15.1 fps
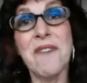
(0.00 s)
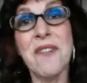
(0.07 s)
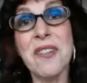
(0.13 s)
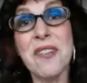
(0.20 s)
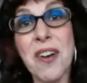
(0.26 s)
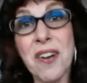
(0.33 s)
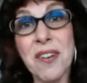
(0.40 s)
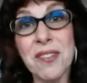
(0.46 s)
For
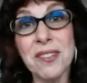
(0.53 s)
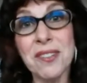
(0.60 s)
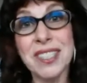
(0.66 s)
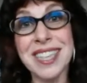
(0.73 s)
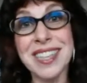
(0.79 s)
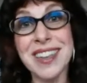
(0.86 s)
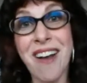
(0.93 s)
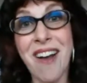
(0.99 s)

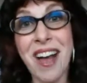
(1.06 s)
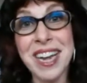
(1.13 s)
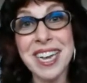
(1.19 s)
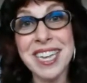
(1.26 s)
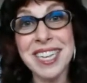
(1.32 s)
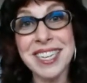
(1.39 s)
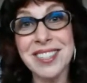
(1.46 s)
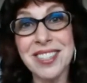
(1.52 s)
those in the
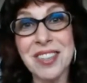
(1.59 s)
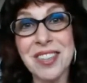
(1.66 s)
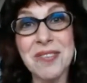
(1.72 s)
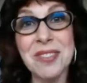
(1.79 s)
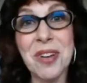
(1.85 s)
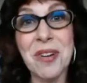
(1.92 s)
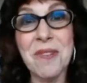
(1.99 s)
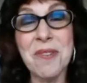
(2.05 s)
audience
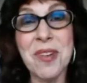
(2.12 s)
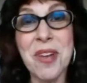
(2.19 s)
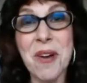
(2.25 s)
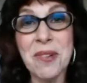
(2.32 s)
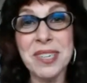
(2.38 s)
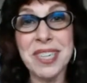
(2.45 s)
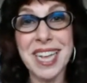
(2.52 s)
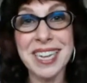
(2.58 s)
who don't
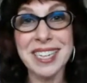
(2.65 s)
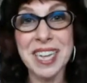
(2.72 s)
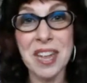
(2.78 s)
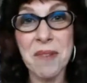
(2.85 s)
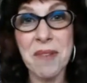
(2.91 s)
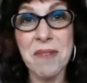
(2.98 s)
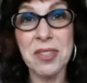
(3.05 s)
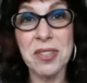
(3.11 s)
know Dead Day
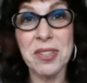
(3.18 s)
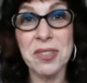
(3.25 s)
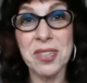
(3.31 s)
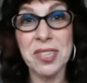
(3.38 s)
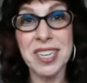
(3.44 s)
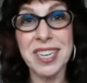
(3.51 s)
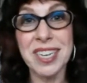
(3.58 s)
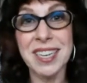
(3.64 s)

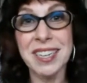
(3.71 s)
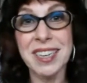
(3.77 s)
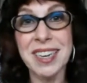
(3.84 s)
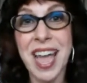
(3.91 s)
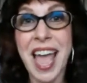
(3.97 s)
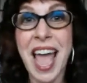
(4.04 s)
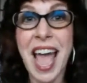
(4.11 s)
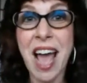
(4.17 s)

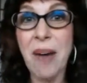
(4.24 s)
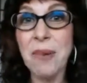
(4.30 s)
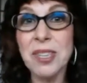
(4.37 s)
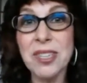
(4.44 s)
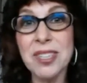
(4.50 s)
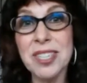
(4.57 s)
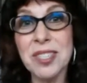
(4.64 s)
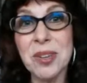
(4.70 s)
Revolution, how
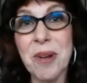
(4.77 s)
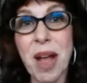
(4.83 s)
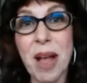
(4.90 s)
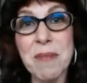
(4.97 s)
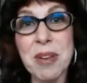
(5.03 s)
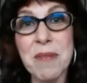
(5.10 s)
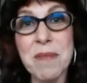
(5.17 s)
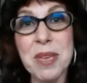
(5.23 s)
would you
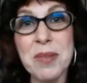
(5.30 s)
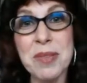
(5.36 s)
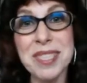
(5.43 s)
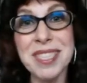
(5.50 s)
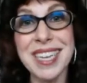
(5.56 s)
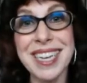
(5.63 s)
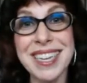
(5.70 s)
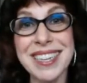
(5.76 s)
describe your
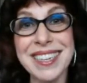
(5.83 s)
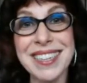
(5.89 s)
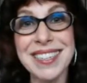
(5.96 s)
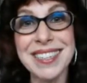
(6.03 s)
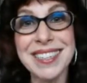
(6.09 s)
music?